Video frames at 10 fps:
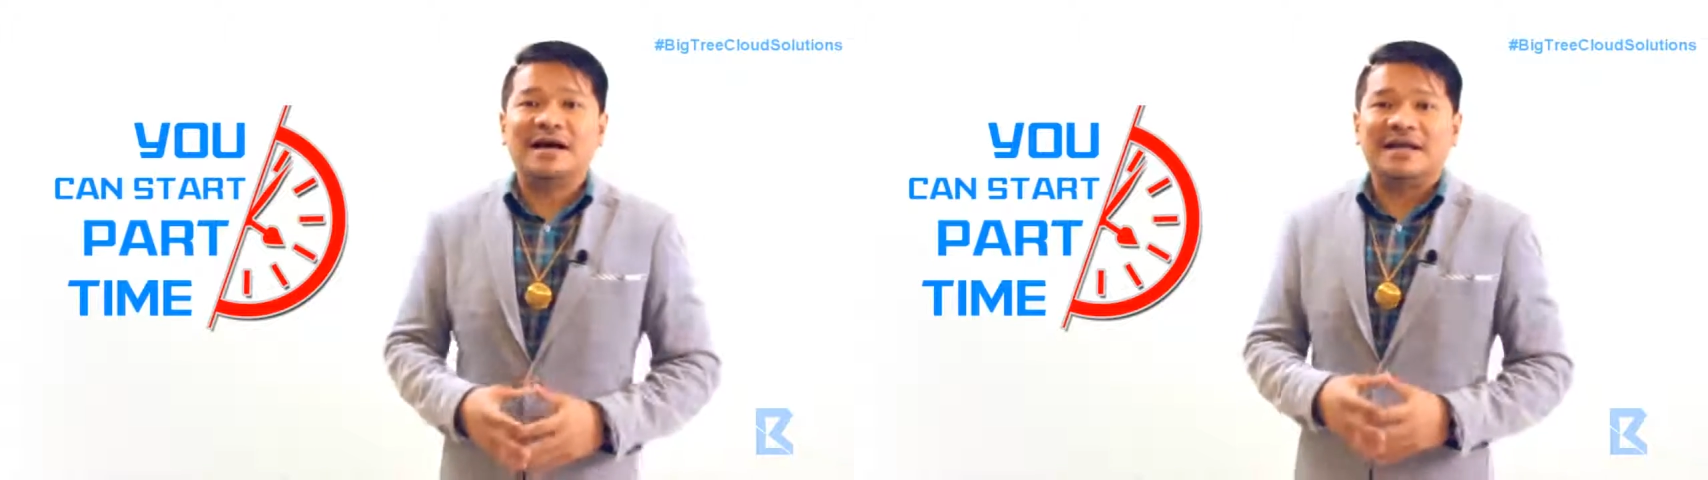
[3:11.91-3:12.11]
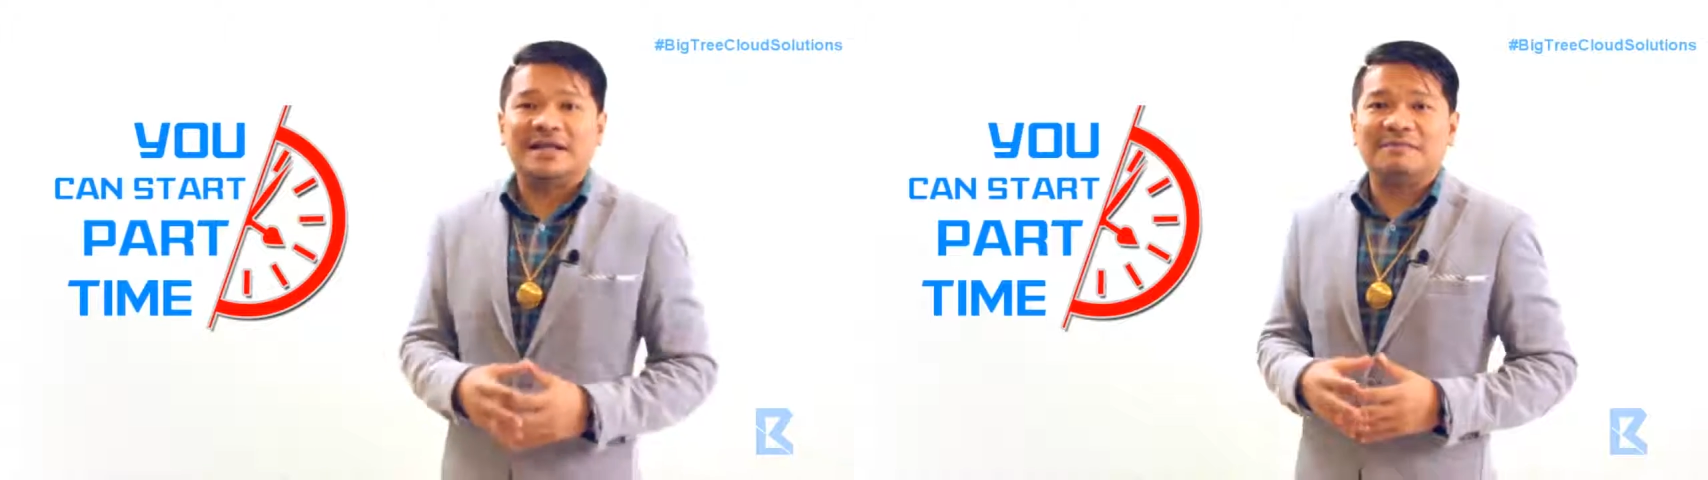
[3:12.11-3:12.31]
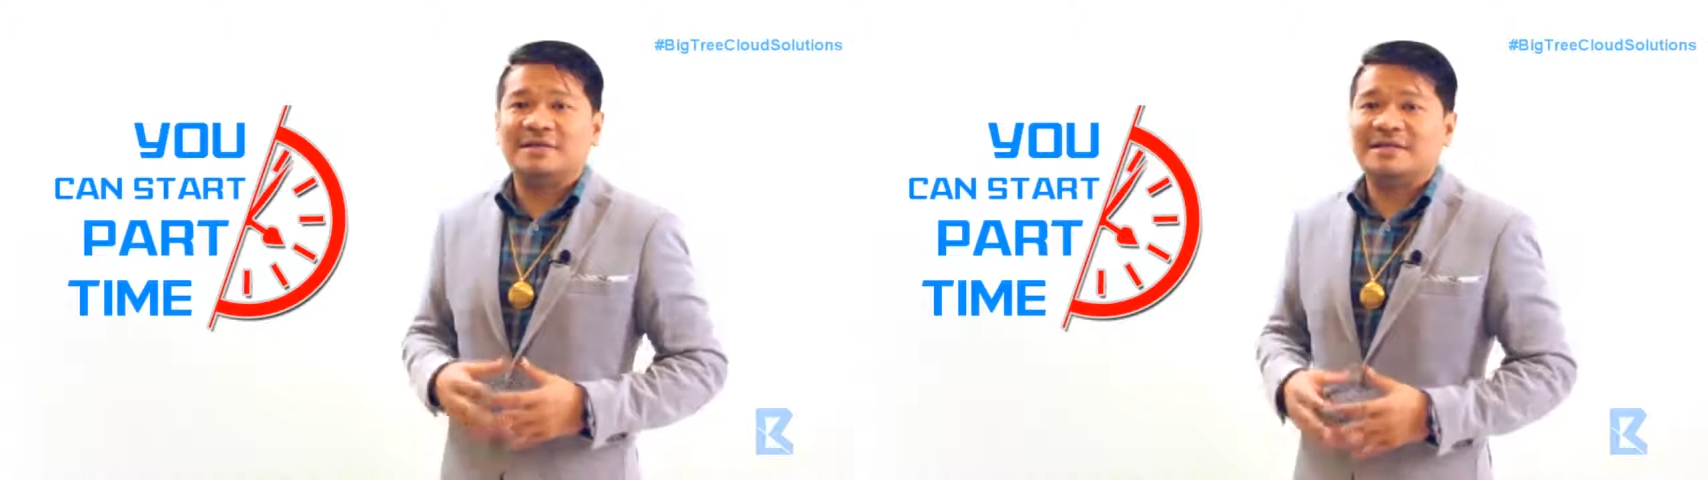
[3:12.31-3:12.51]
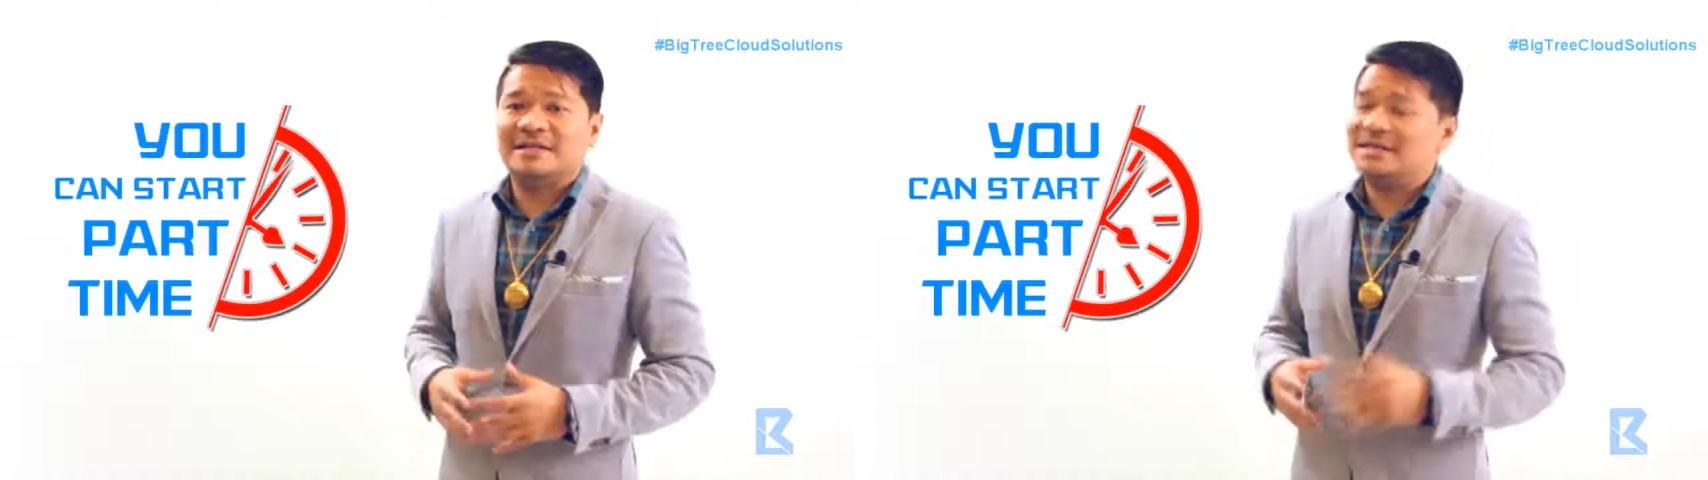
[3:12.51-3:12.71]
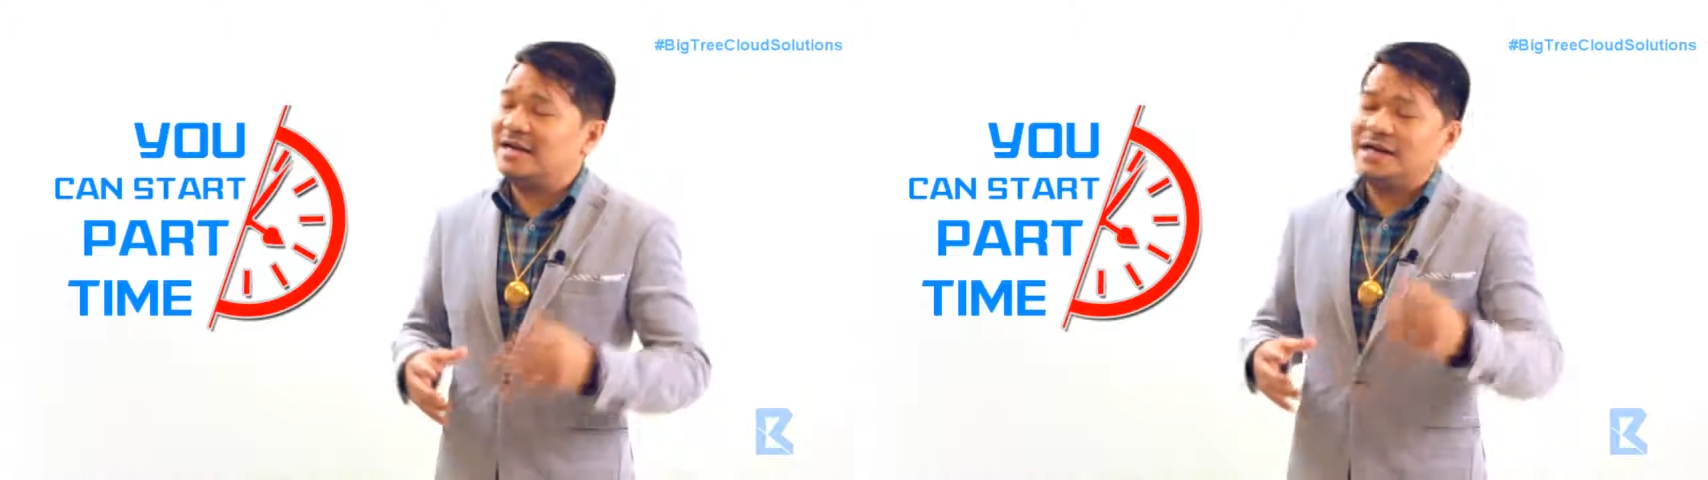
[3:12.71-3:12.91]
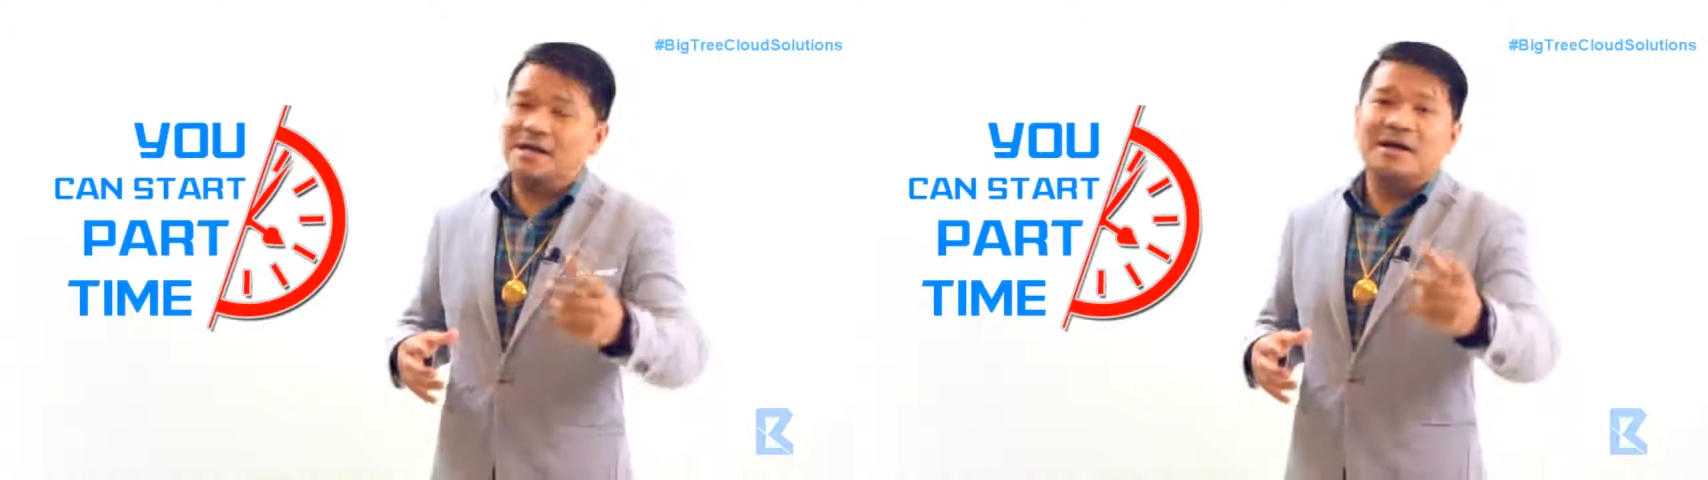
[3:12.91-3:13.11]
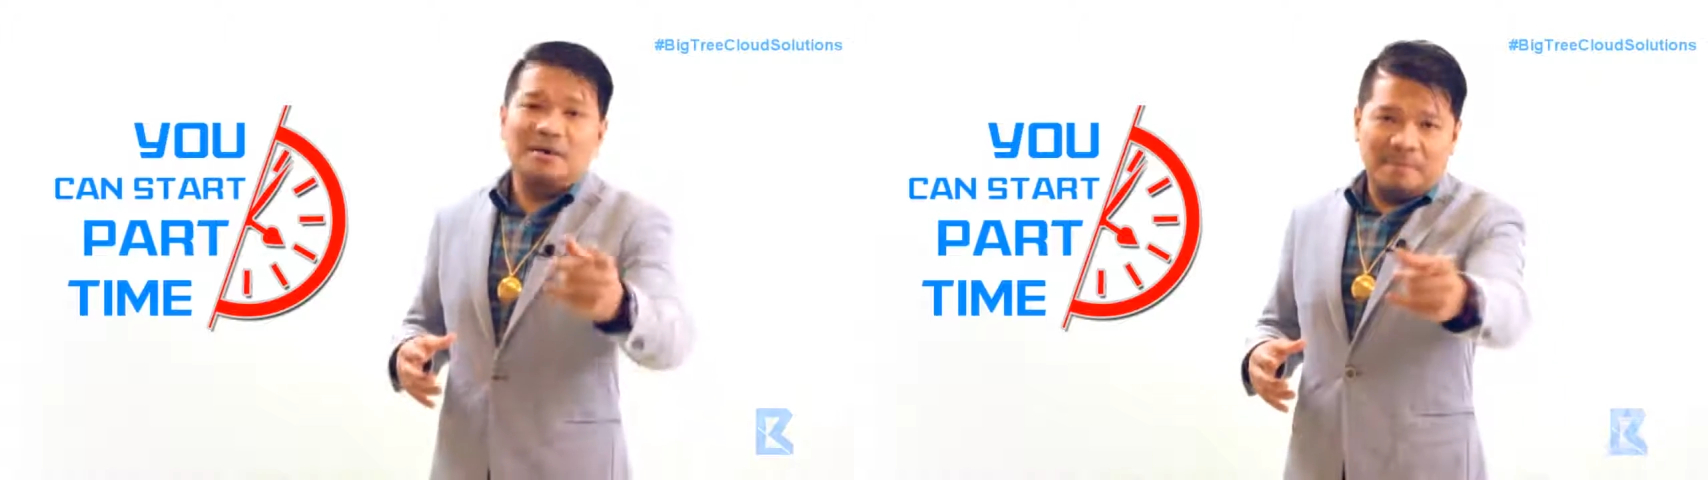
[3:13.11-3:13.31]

marketing business started